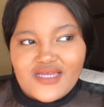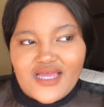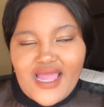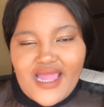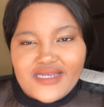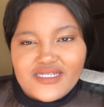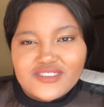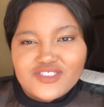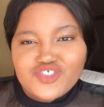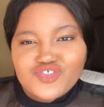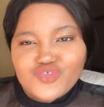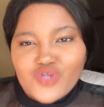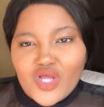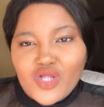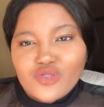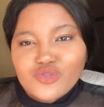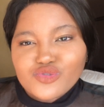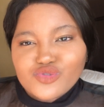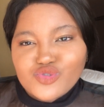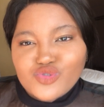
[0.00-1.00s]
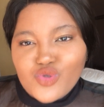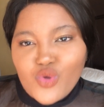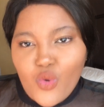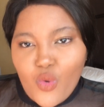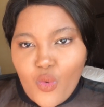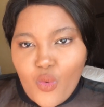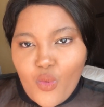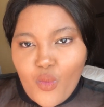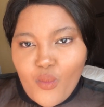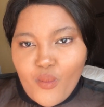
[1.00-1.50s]
I didn't struggle
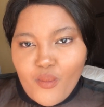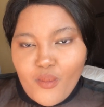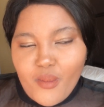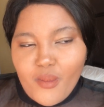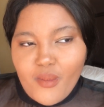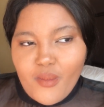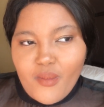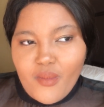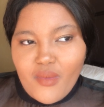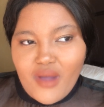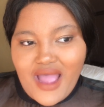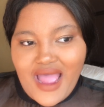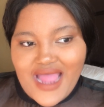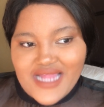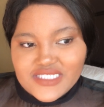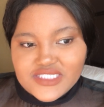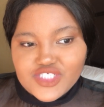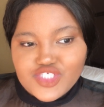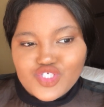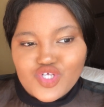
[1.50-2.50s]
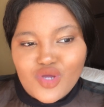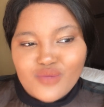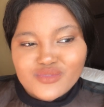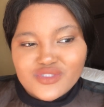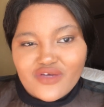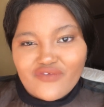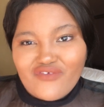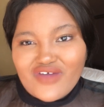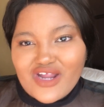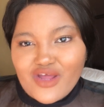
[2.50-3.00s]
too much in terms
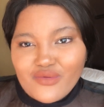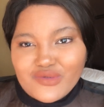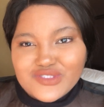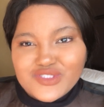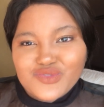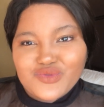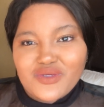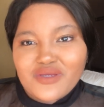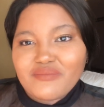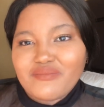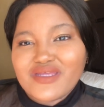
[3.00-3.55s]
of what I was doing.